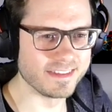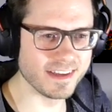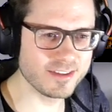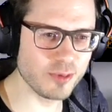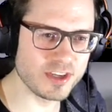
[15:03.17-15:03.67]

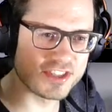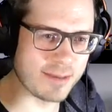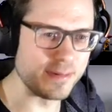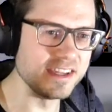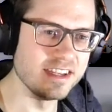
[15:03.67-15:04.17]
That's what
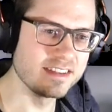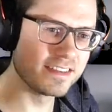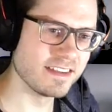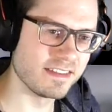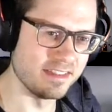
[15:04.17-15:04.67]

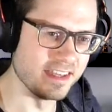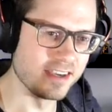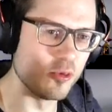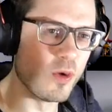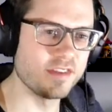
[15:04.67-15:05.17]
Japanese
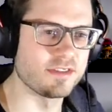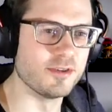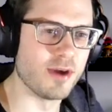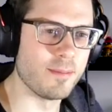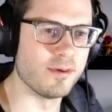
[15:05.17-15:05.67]
think
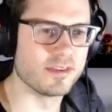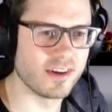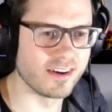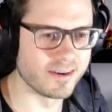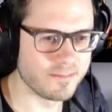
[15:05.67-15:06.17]
Western rappers
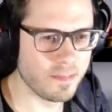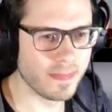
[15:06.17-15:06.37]
are.